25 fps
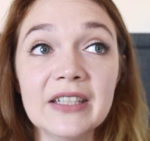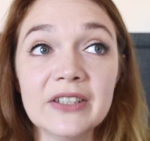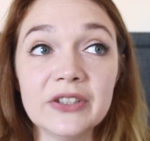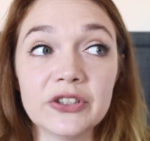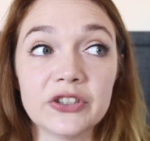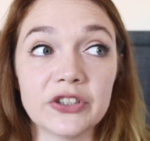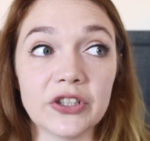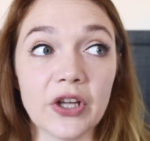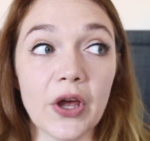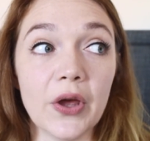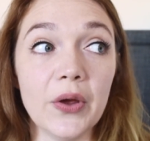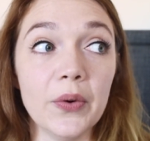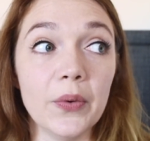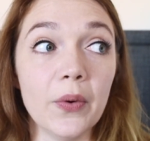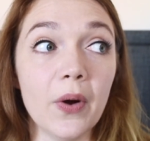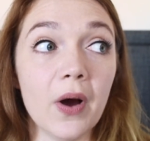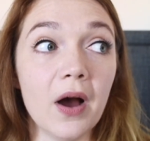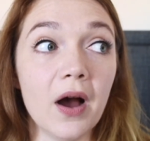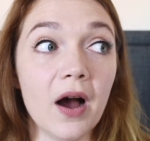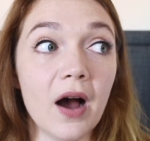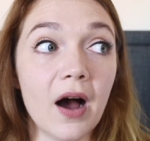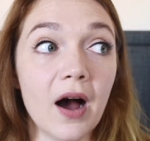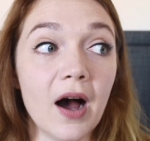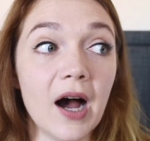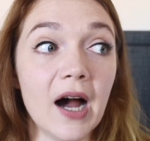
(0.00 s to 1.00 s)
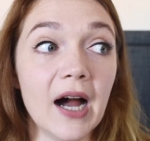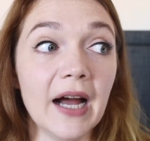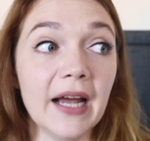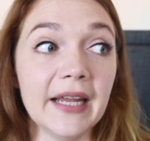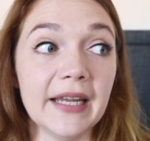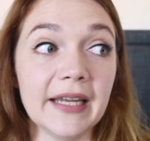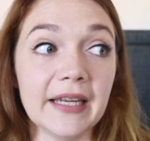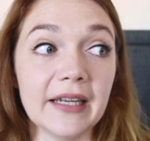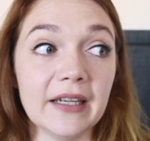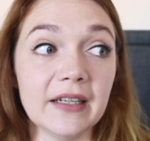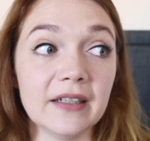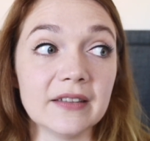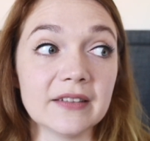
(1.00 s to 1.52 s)
So
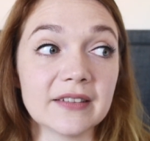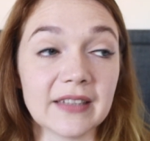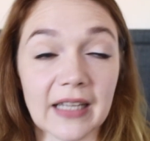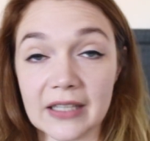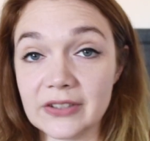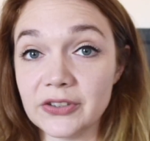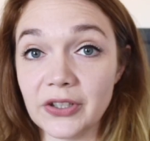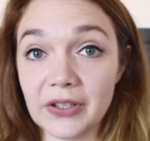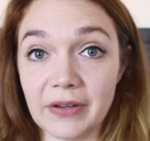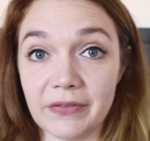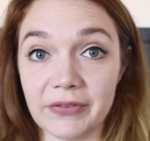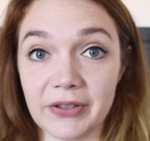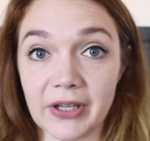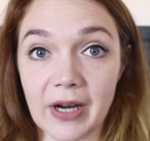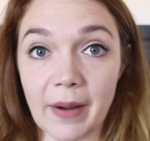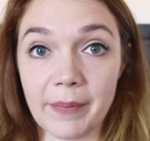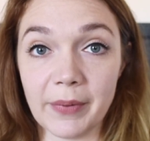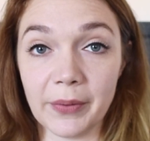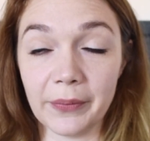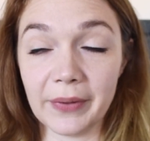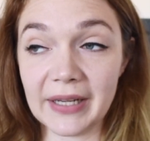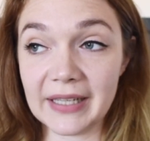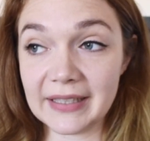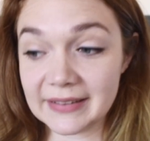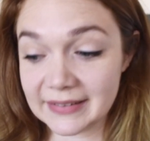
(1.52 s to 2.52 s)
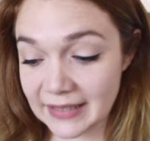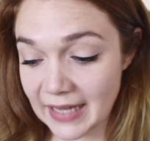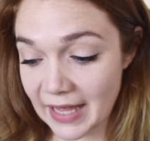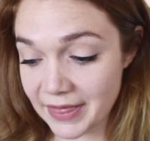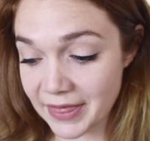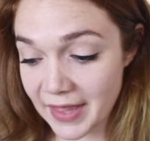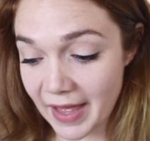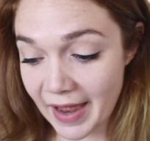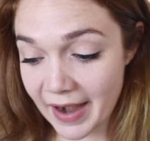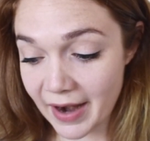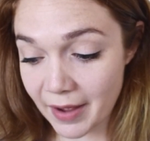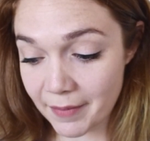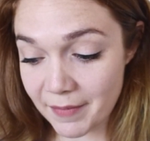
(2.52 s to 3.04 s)
I sat on it for a couple of weeks,
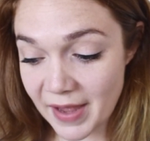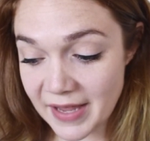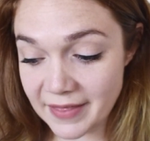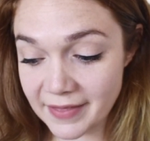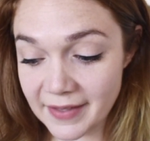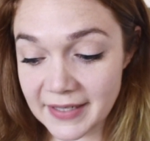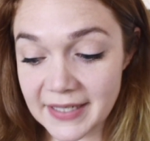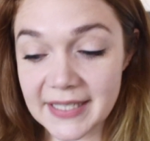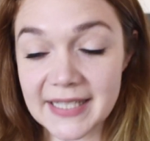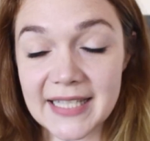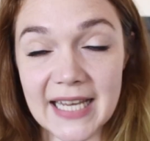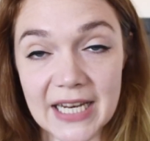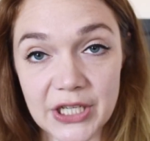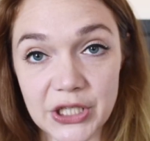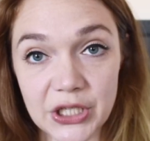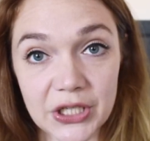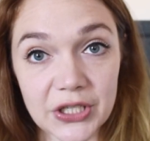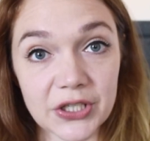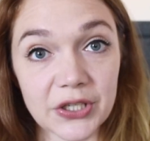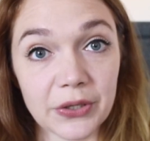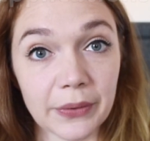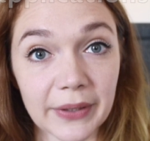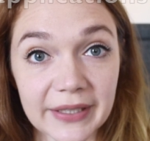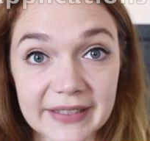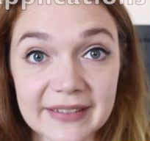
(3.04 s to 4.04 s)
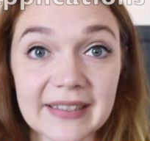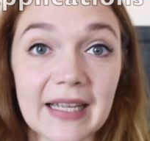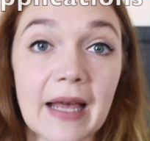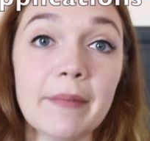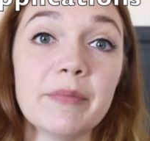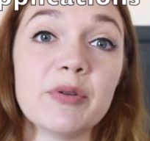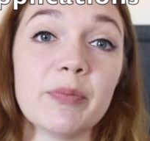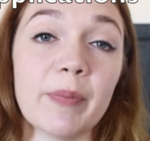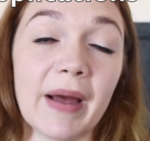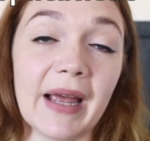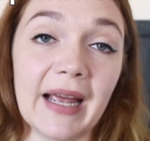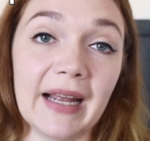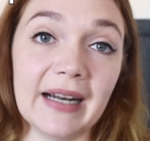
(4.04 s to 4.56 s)
and then I made the decision to
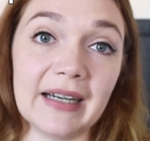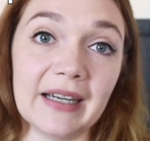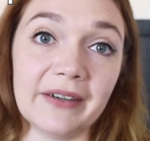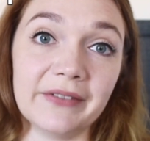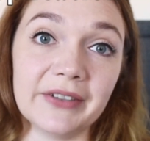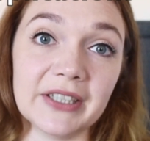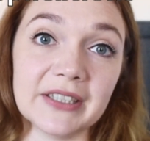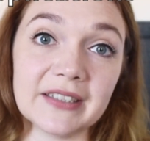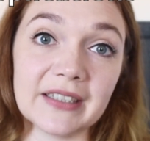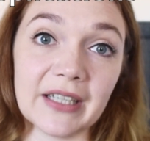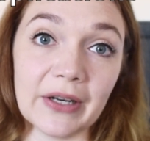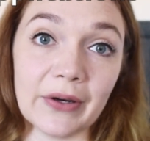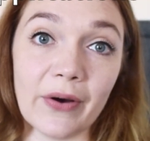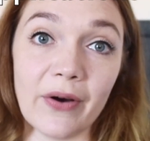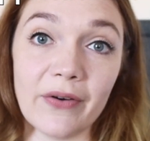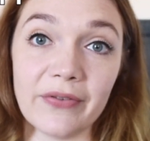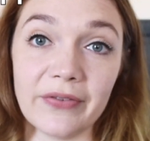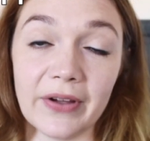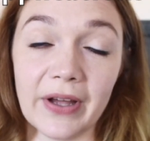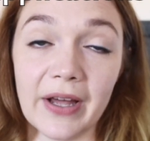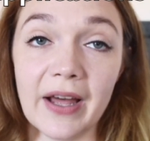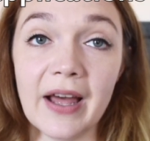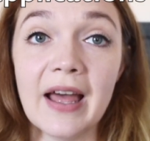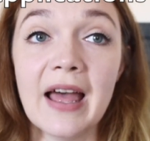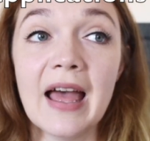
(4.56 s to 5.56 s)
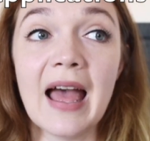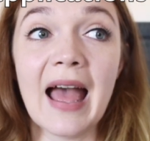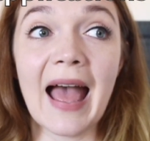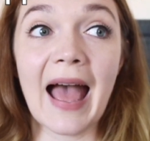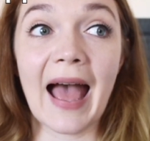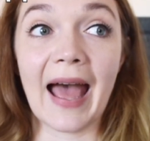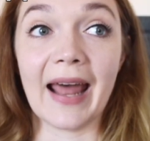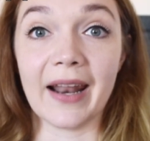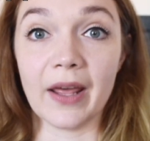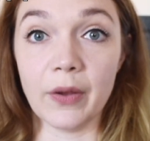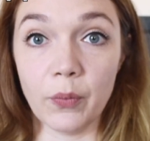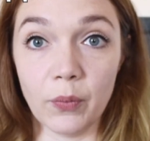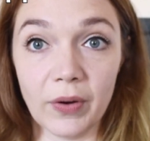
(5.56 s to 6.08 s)
accept my Anglia Ruskin offer,
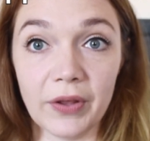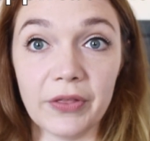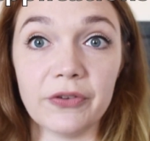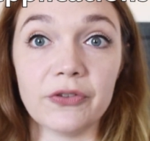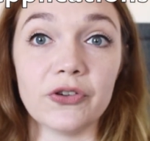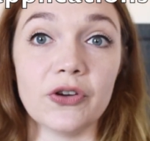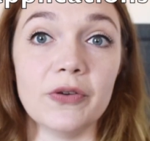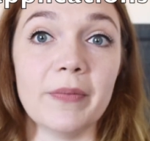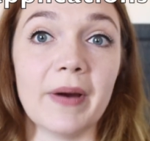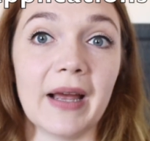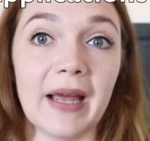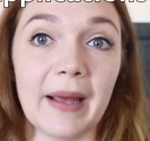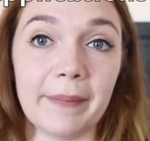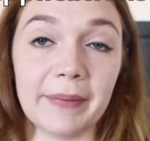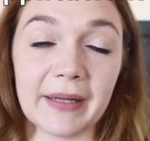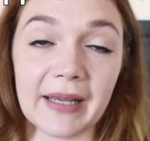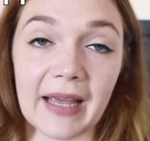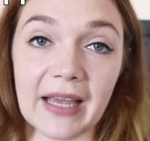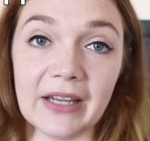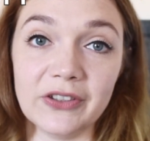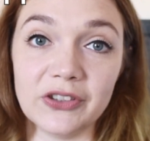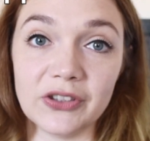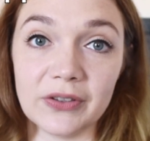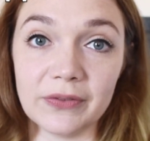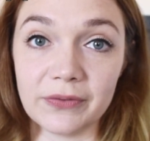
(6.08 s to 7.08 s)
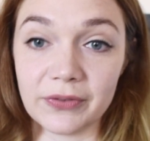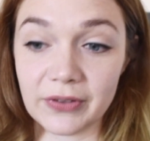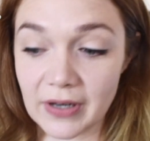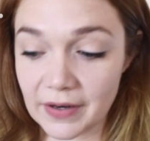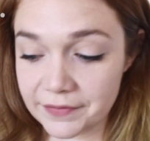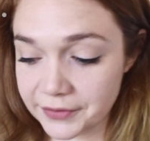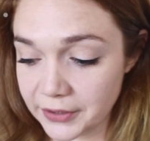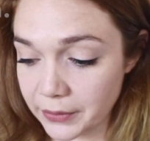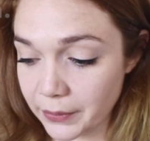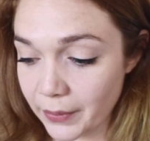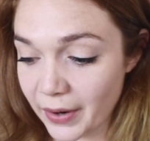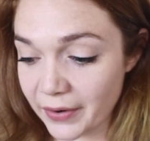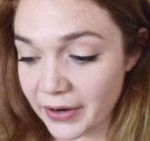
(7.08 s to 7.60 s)
and I withdrew my application for
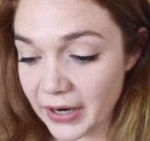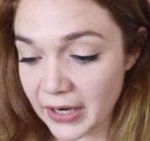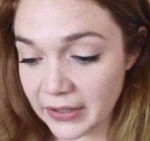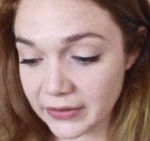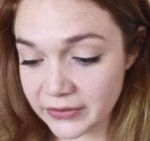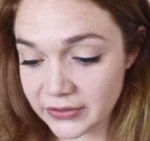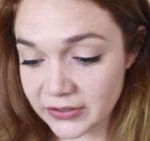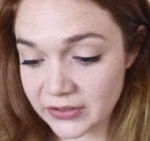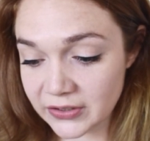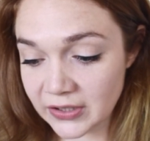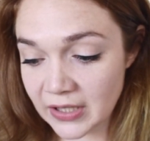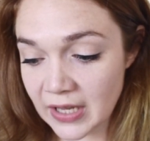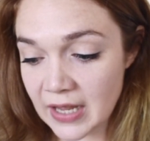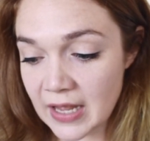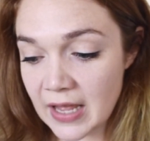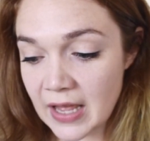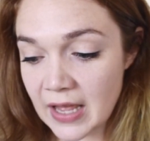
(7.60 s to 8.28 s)
everywhere else.